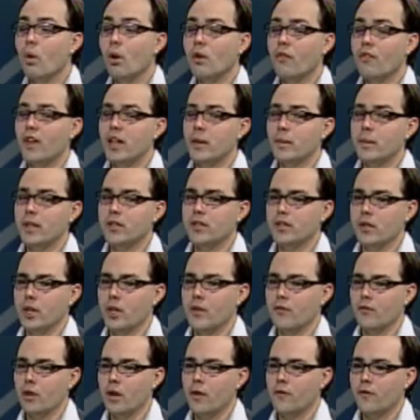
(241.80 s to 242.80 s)
Well, if anybody's
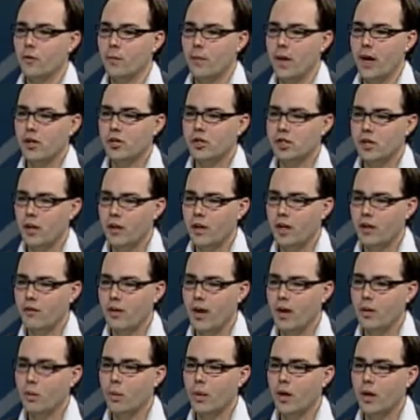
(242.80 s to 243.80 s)
looking for information on the
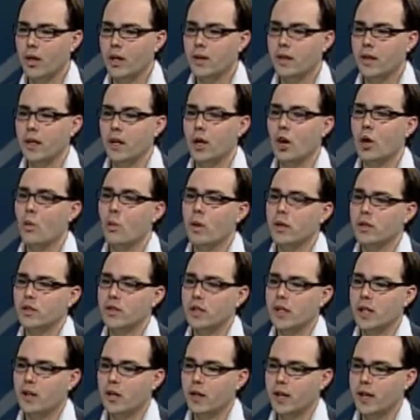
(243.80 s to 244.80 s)
event, where could they go? What
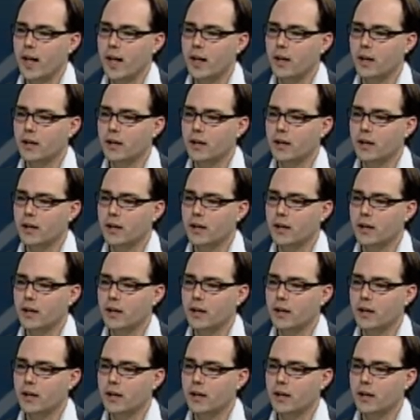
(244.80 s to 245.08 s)
should they look at?